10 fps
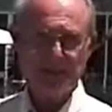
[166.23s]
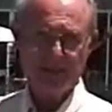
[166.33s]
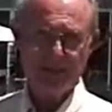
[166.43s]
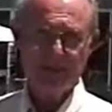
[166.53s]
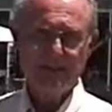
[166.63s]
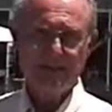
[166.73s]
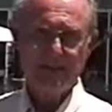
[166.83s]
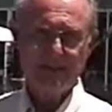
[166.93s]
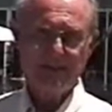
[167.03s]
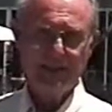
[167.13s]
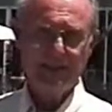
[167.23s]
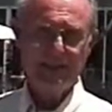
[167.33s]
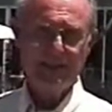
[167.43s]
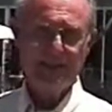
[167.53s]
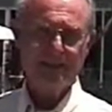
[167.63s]
uh,
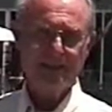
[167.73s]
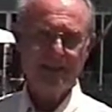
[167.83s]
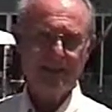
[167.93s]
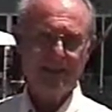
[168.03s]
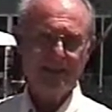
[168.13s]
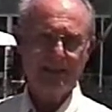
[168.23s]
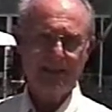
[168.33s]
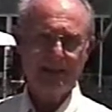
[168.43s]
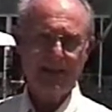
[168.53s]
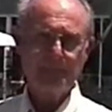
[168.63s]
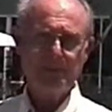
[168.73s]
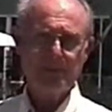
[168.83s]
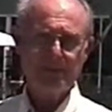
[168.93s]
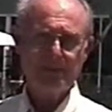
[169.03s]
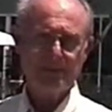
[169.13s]
in, in, in, that
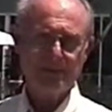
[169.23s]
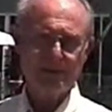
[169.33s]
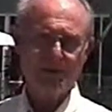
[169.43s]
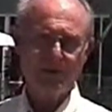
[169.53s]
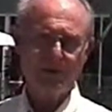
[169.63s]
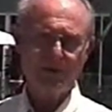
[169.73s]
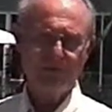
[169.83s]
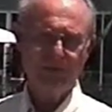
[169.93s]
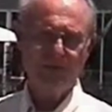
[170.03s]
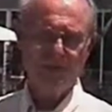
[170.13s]
particular store feature.